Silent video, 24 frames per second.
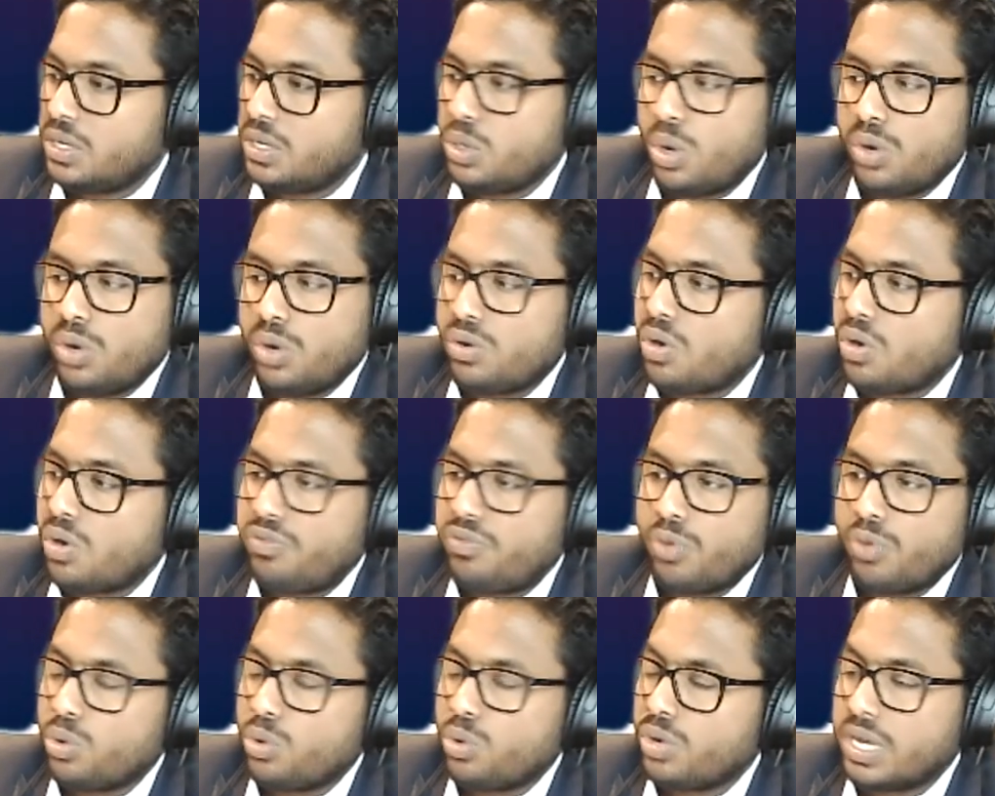don't go
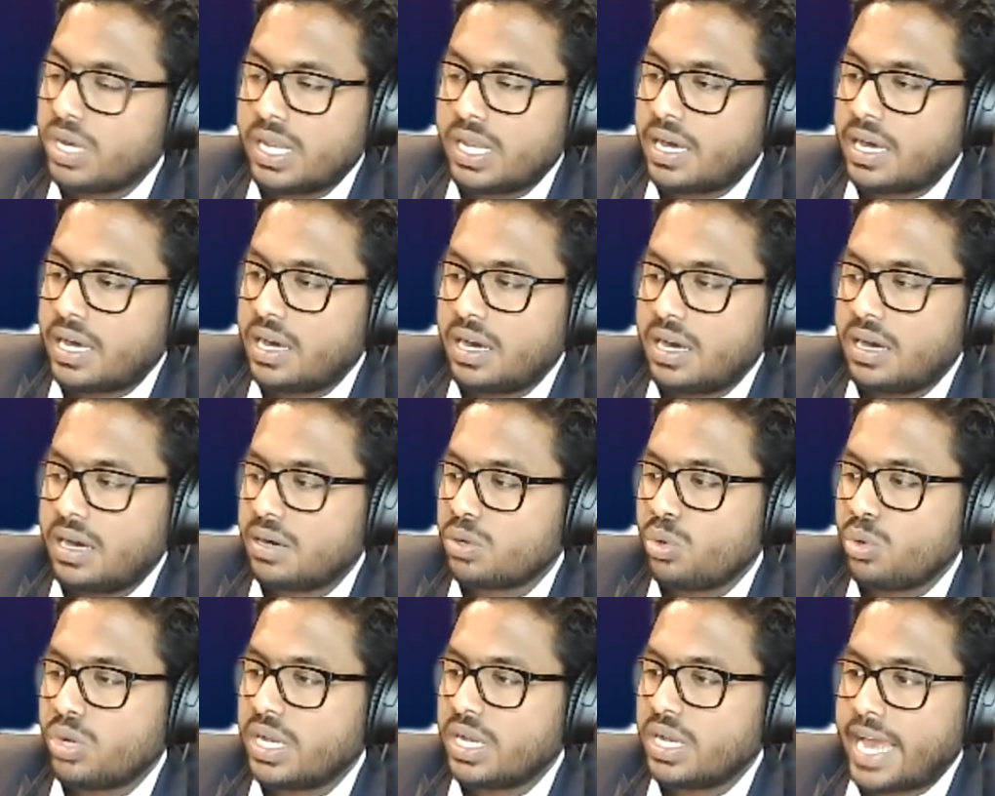for Google
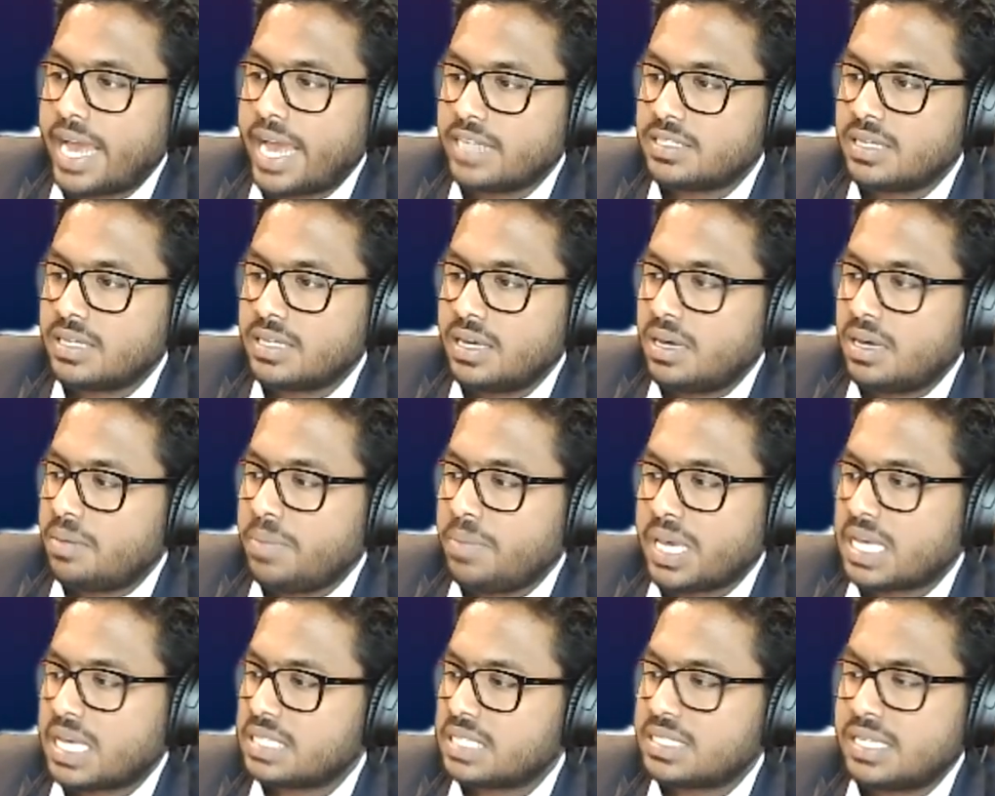Ads,
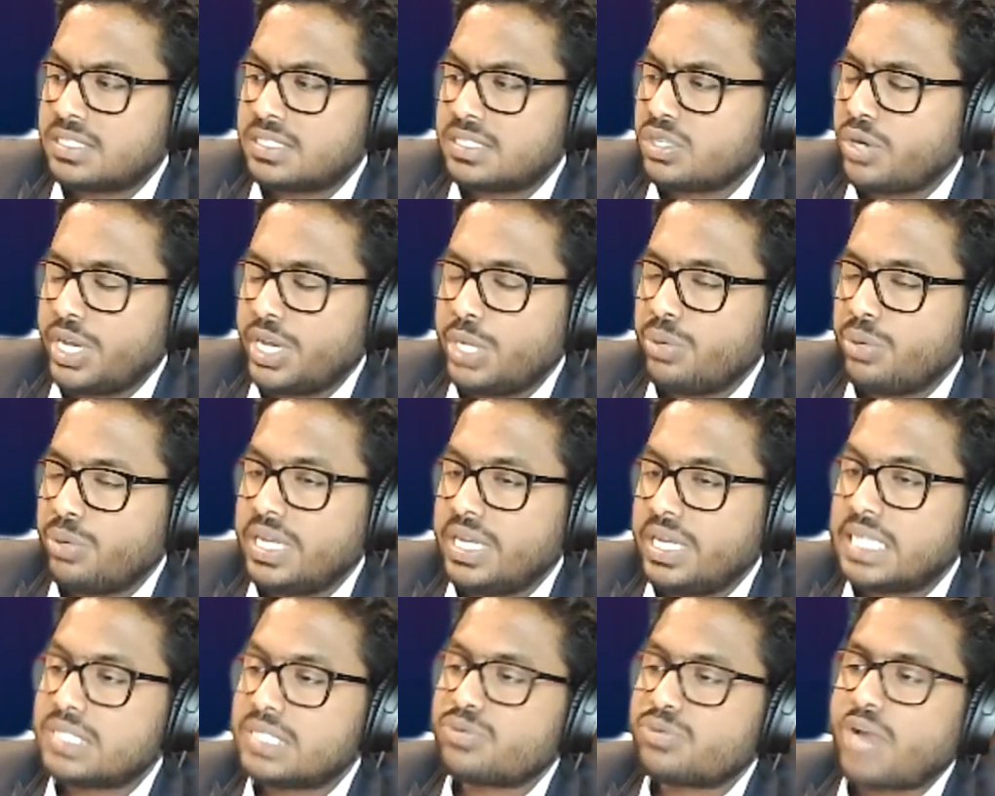because it's going to
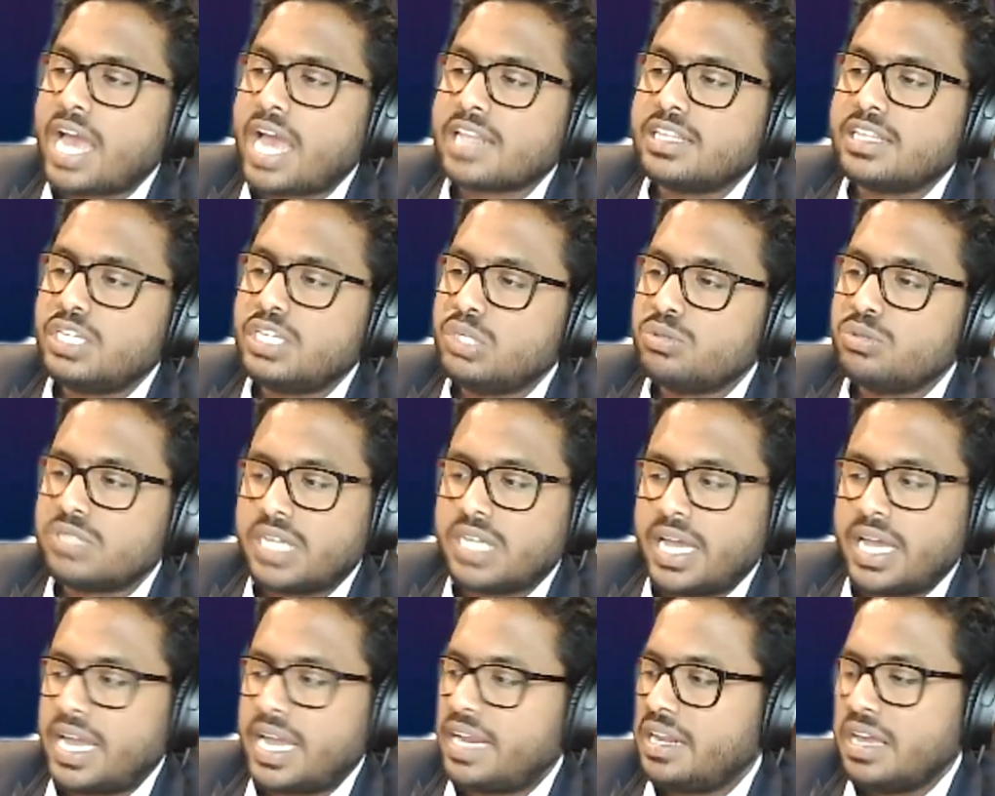distract the user
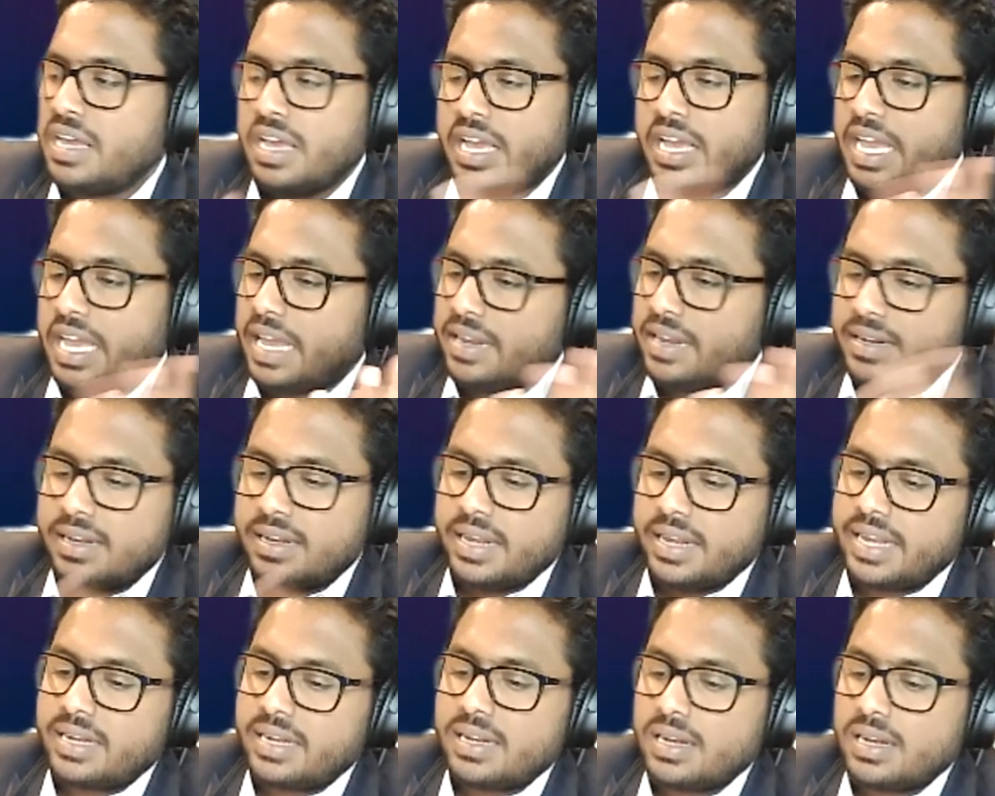and
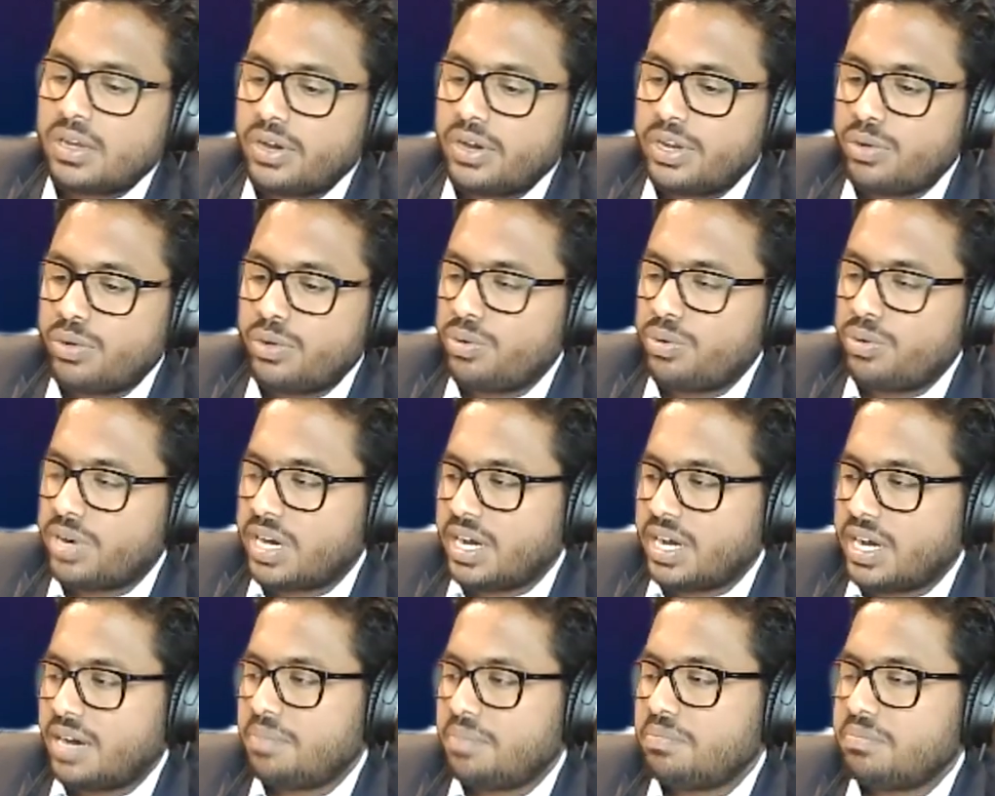it'll going to
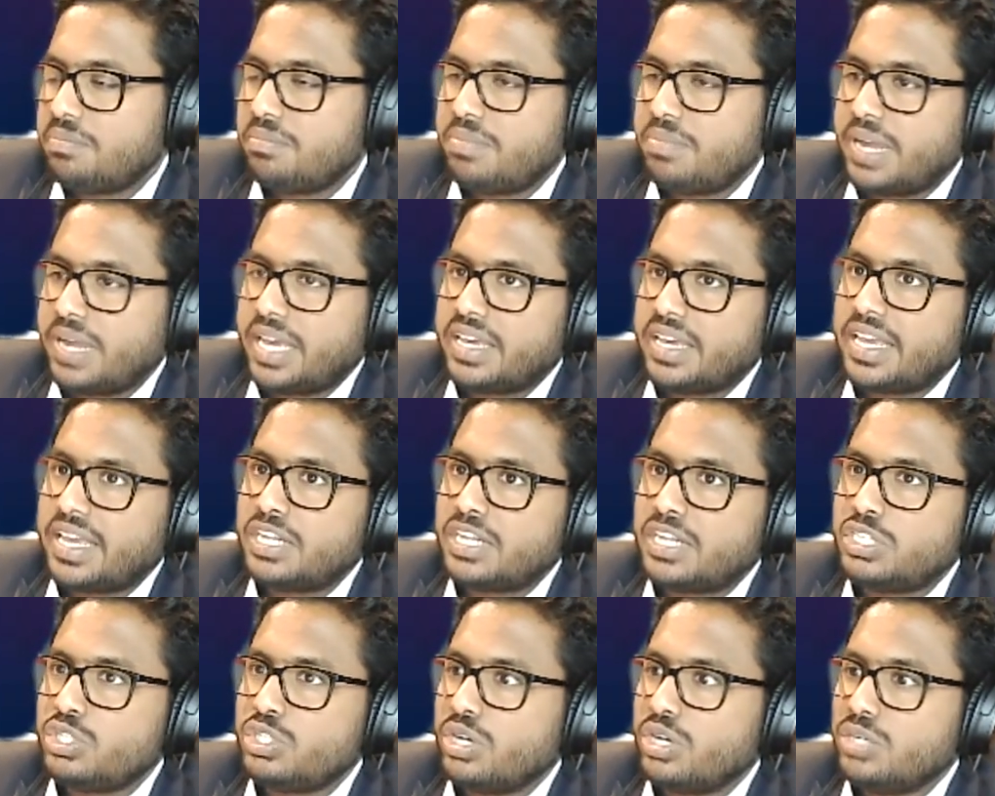like
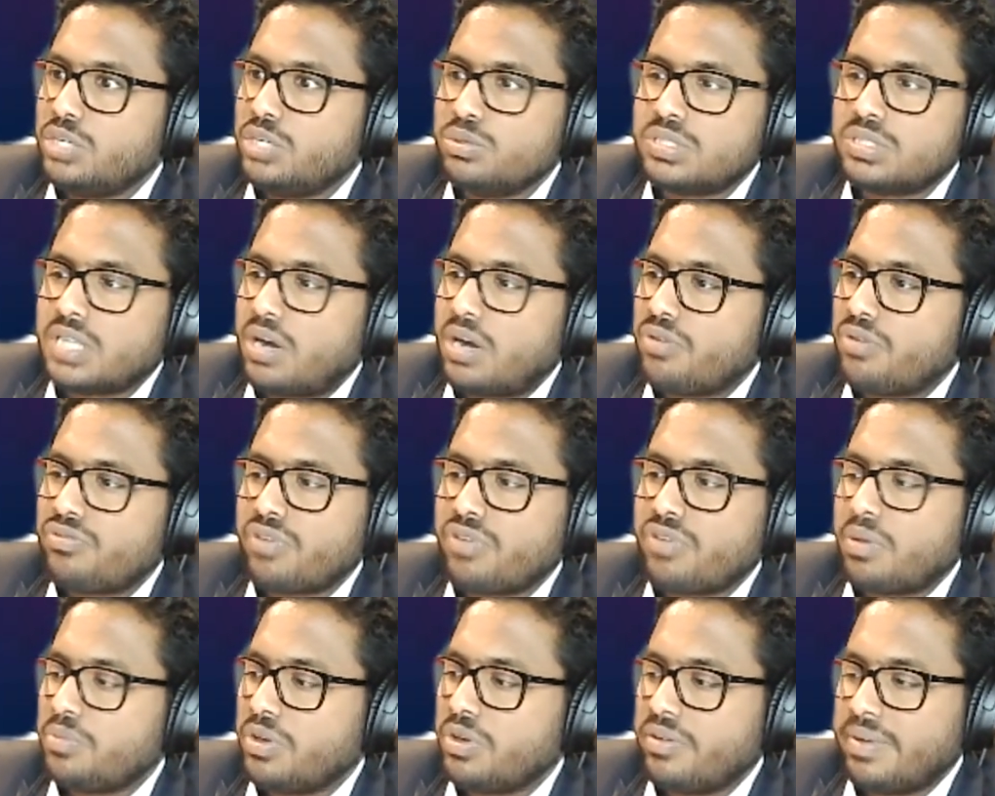get your use out
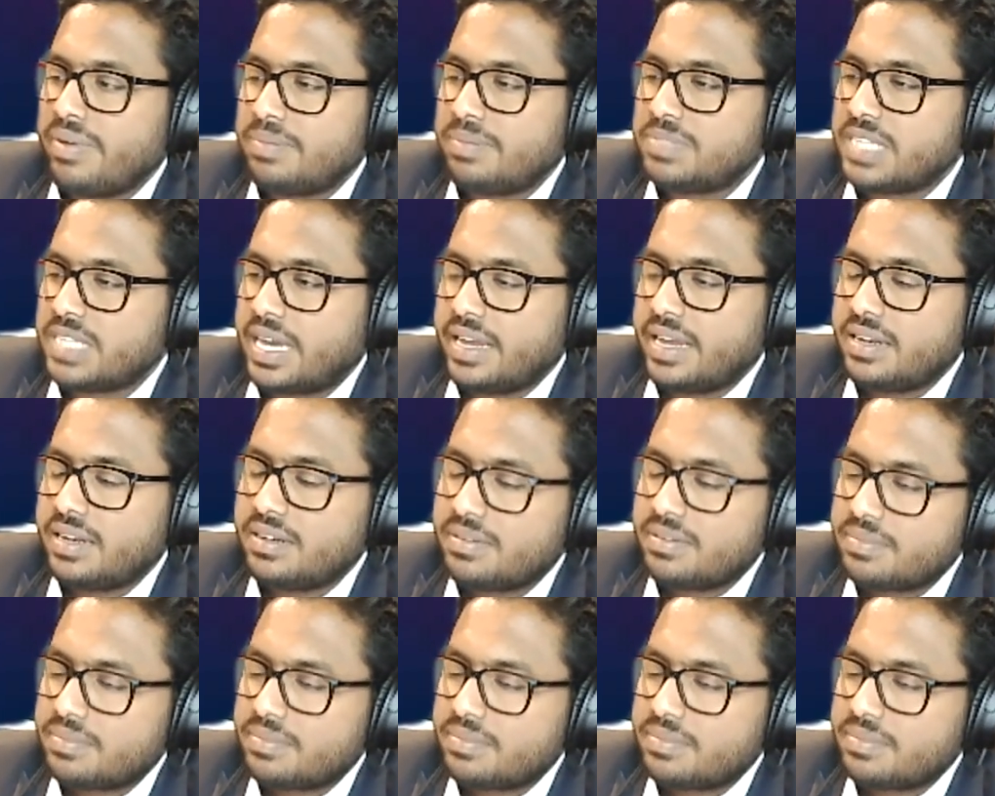from your website.